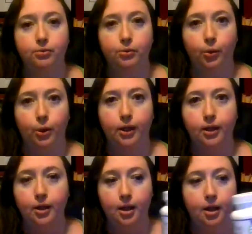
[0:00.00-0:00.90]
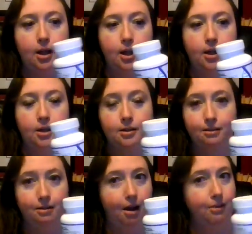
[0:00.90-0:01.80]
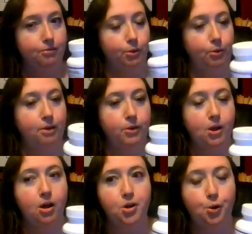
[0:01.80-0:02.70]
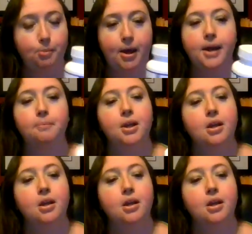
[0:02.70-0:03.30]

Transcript: for not for what we all know it by.